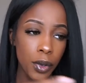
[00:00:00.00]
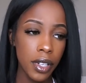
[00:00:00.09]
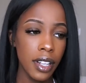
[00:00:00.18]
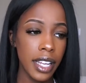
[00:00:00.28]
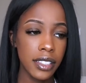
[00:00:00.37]
you
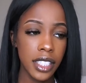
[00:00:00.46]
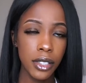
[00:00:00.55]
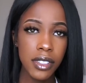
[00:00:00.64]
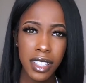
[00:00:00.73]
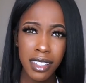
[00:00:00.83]
can like
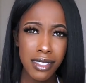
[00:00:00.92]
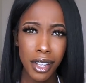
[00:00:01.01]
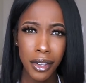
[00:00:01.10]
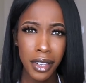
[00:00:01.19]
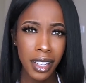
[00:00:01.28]
tilt it
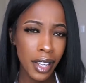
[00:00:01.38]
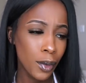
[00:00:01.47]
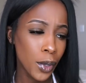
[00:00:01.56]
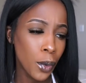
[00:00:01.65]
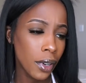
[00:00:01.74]
so you can
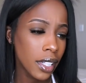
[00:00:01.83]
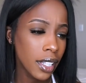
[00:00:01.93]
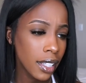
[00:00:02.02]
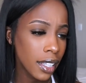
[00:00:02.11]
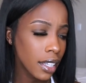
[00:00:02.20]
like record
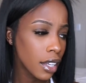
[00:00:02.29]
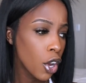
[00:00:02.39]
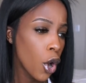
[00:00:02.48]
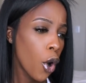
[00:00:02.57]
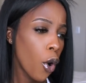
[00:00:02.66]
cooking,